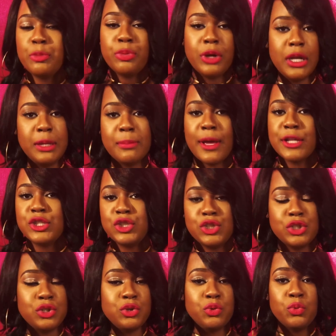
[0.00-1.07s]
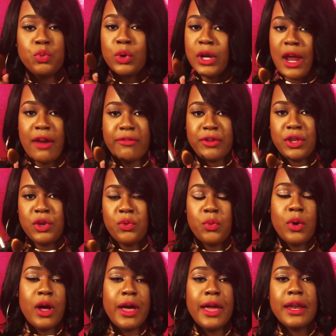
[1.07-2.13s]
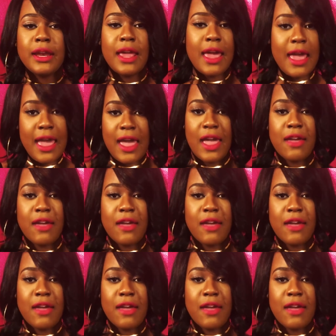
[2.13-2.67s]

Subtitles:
You can pretty much do whatever you want.